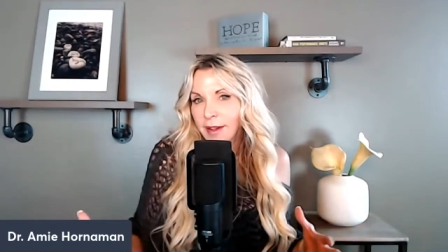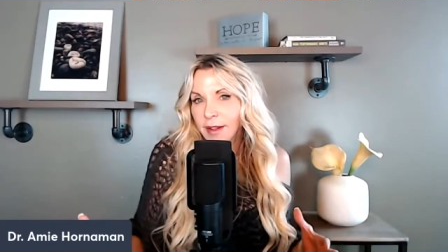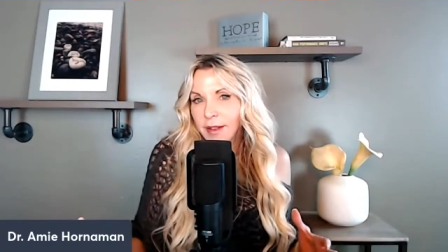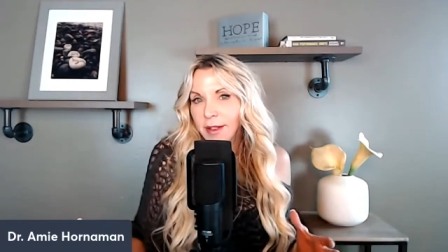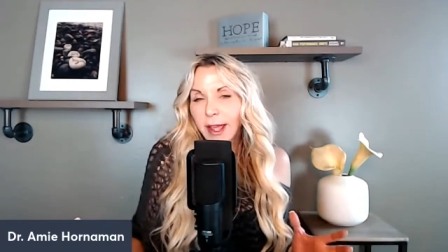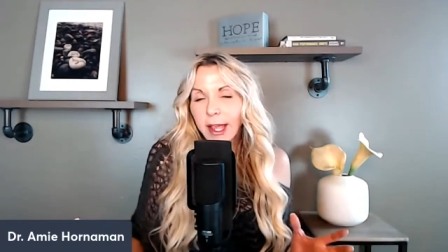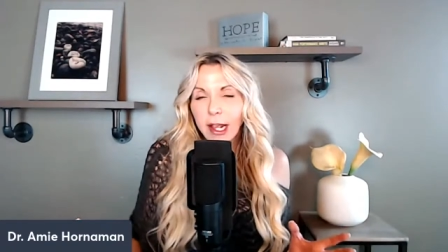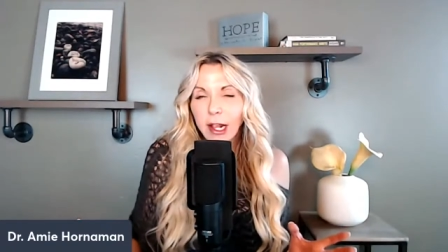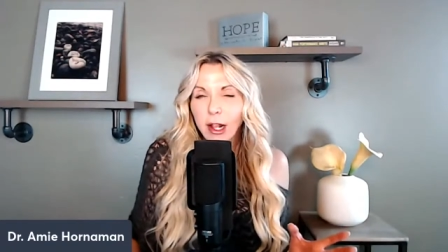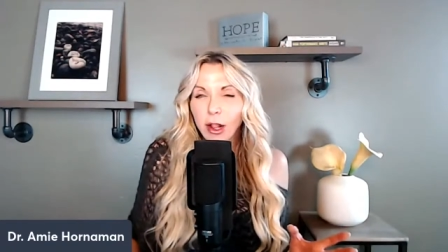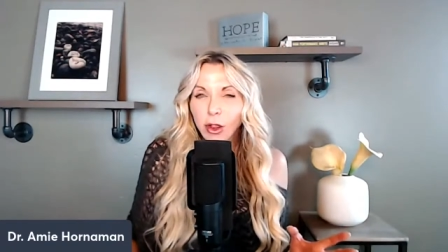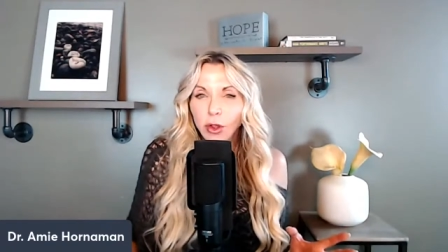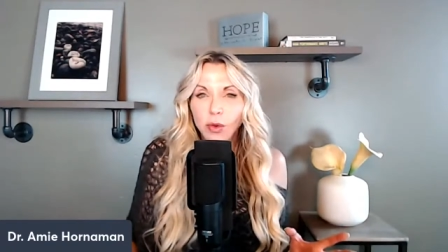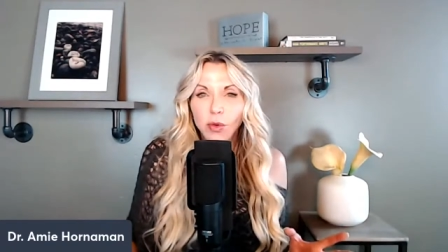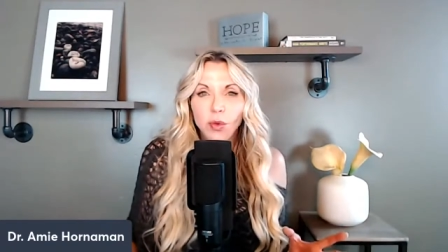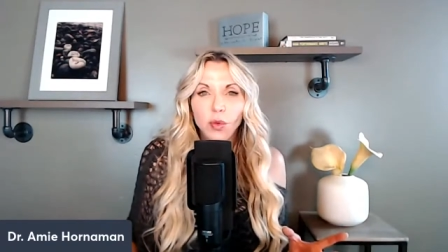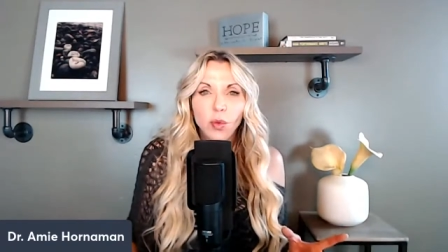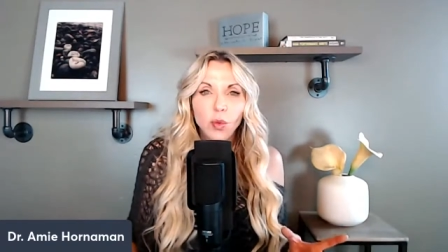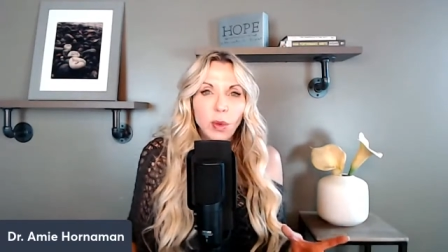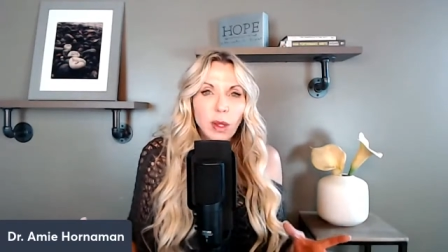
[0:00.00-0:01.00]
like
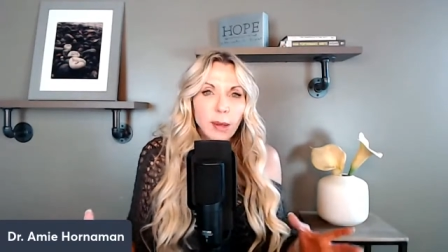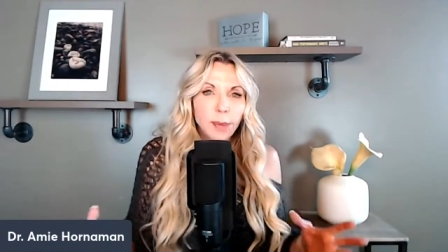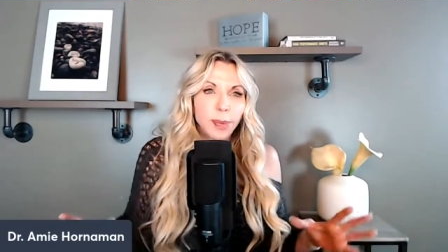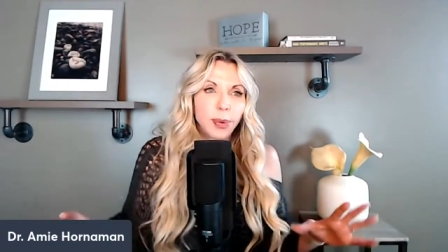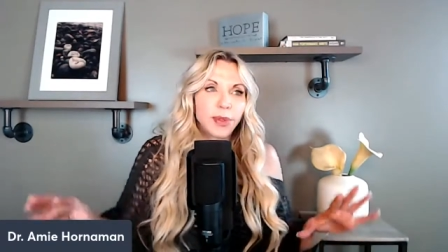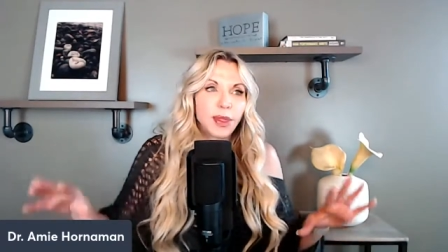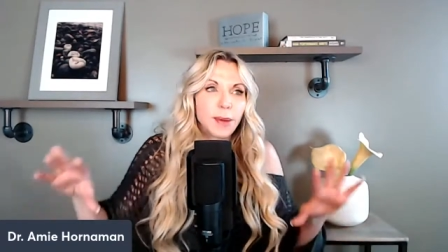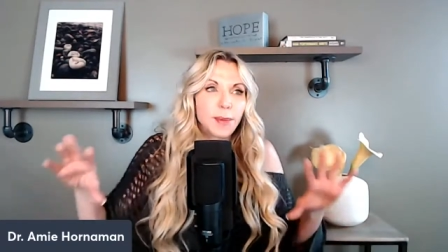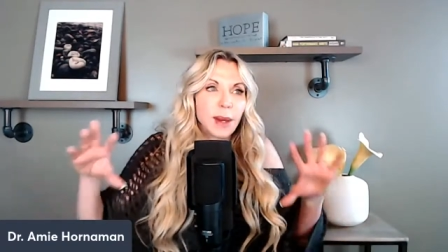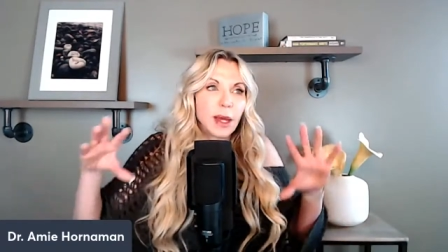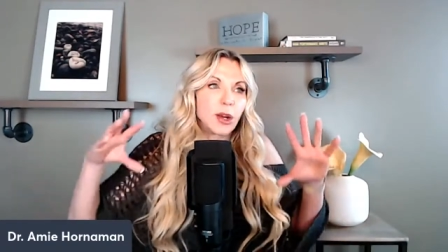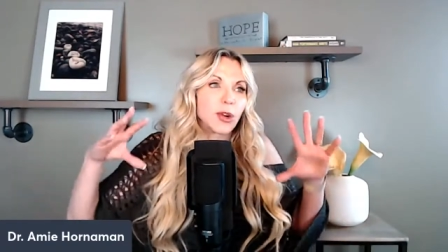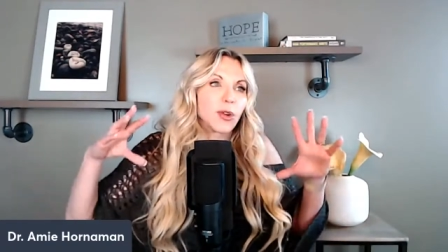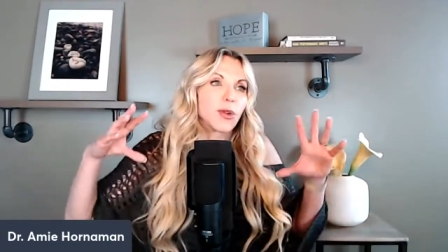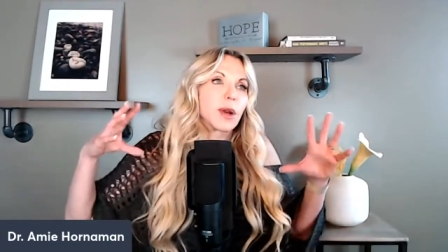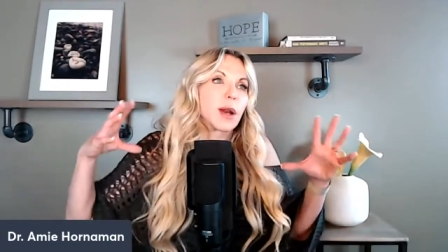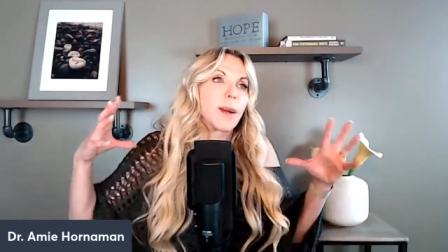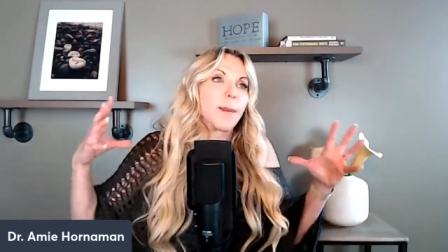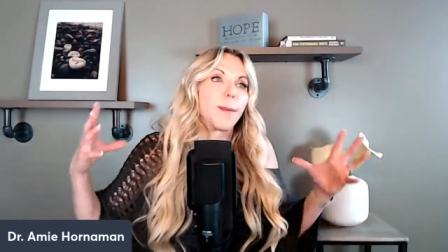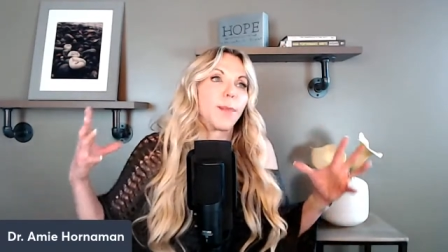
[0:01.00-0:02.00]
gluten, we put them under
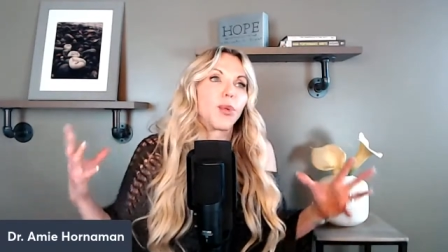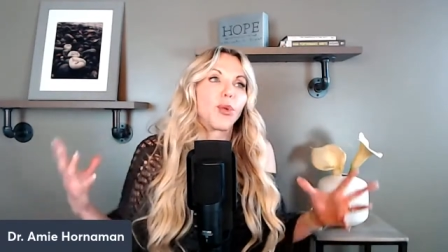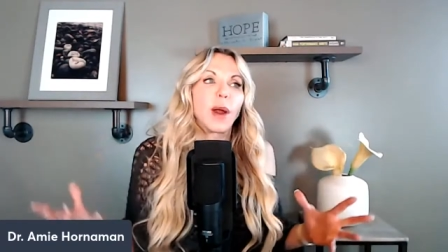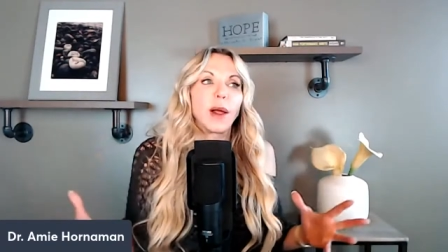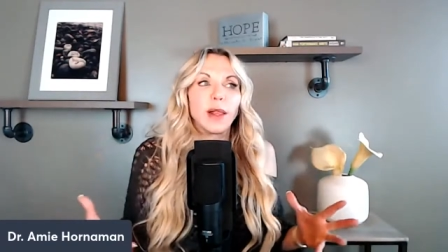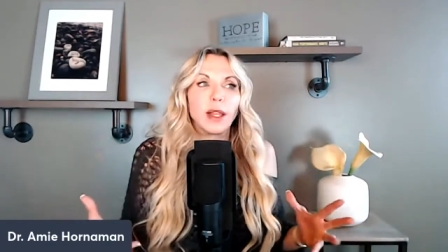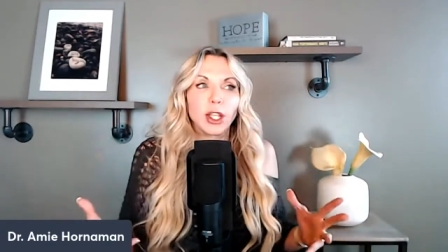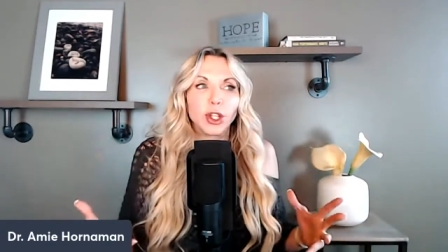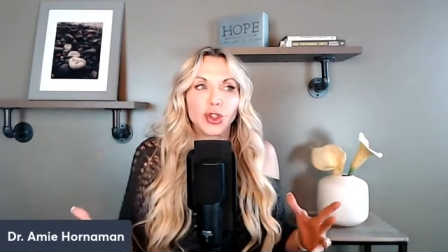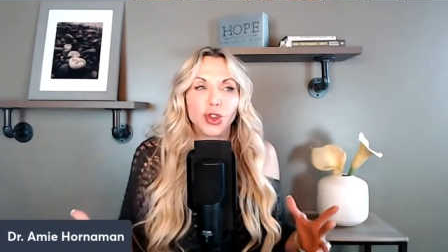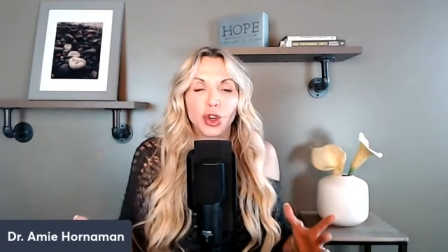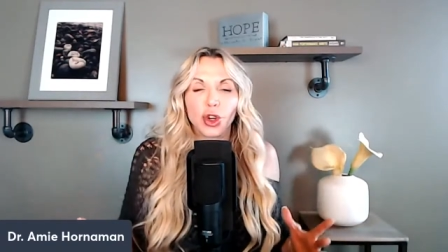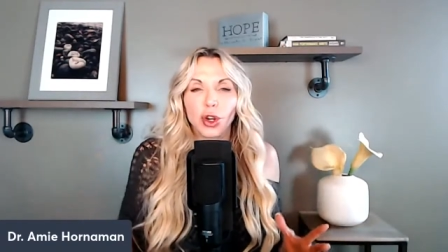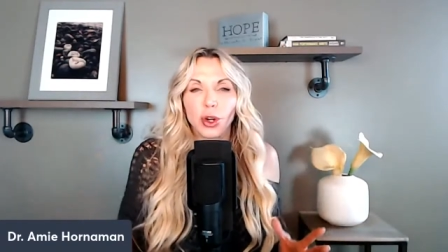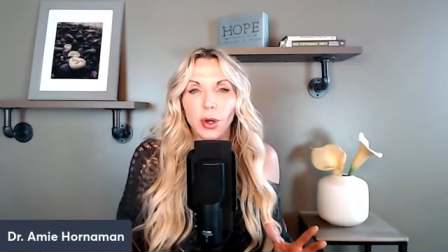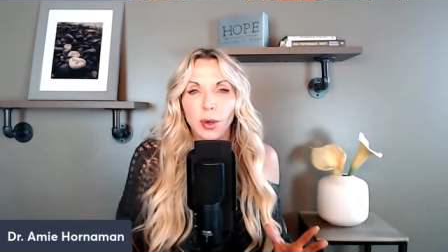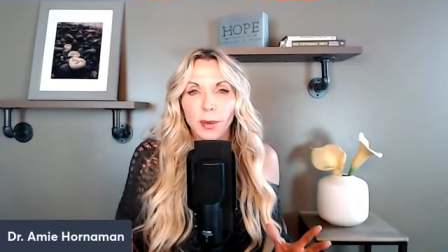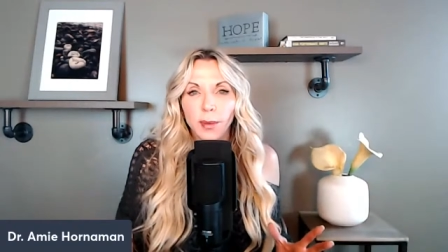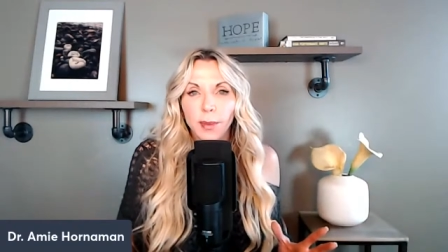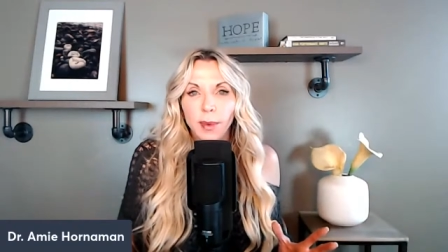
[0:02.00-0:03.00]
an umbrella
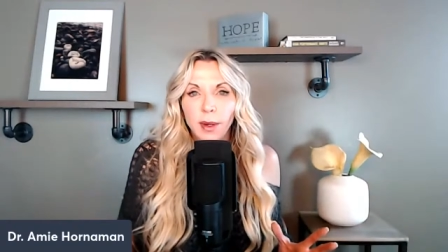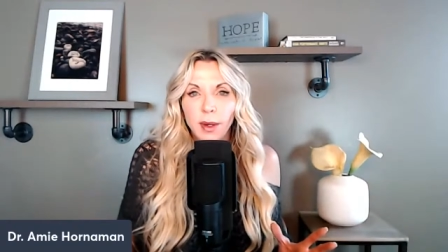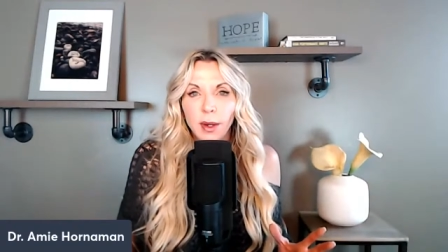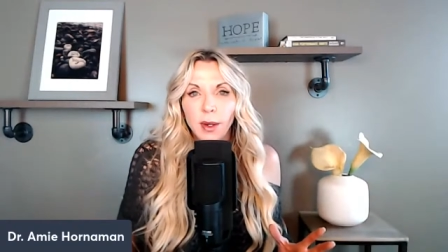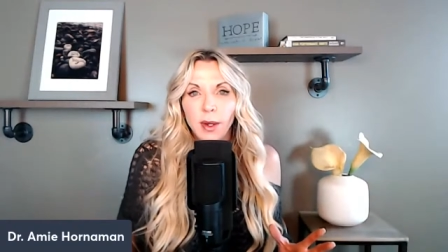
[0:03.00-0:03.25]
term.